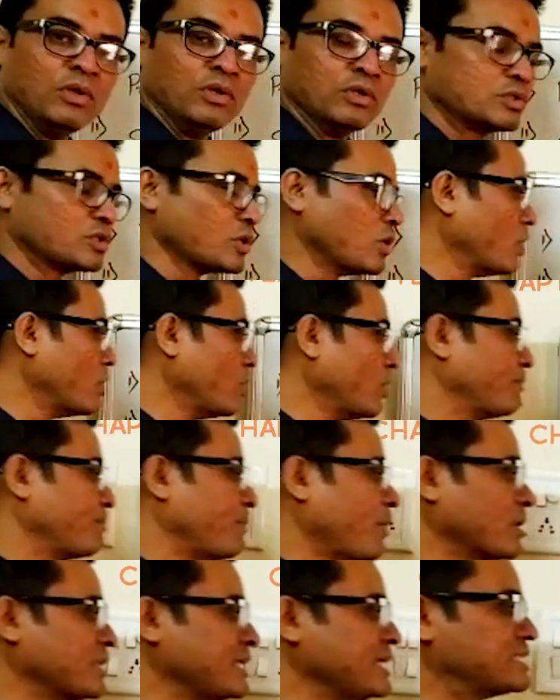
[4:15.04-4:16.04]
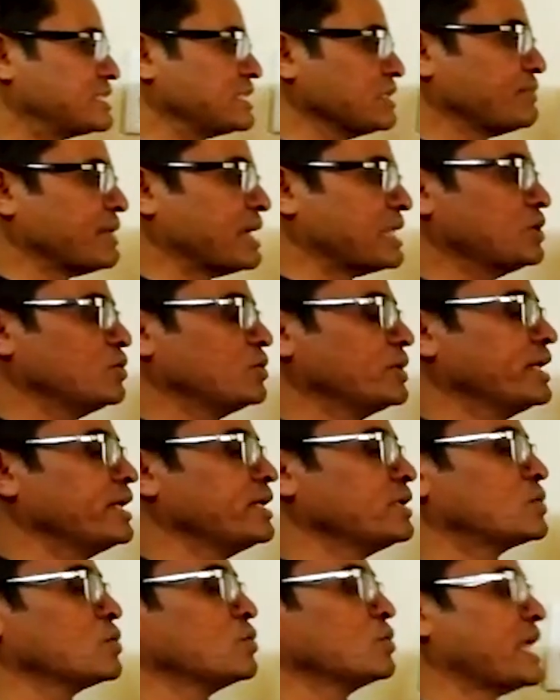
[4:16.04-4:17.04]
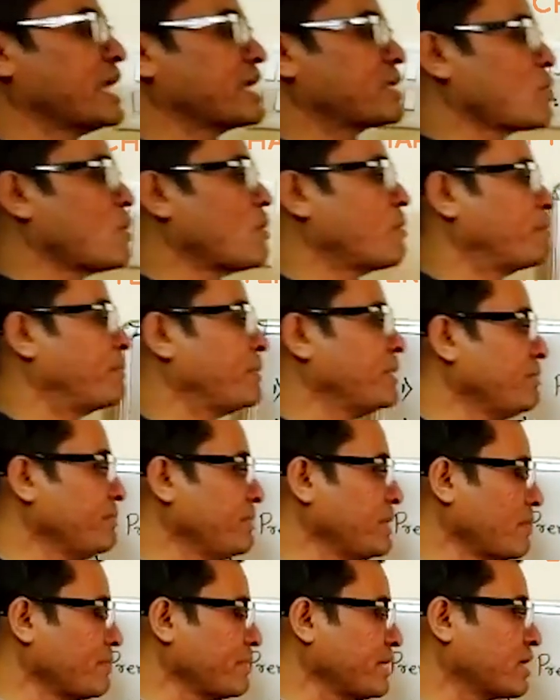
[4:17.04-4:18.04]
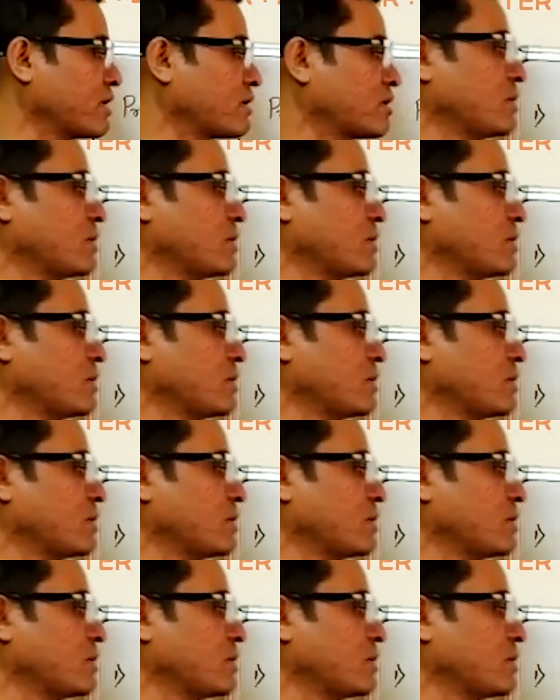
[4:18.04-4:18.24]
So, policy value into rate of premium, it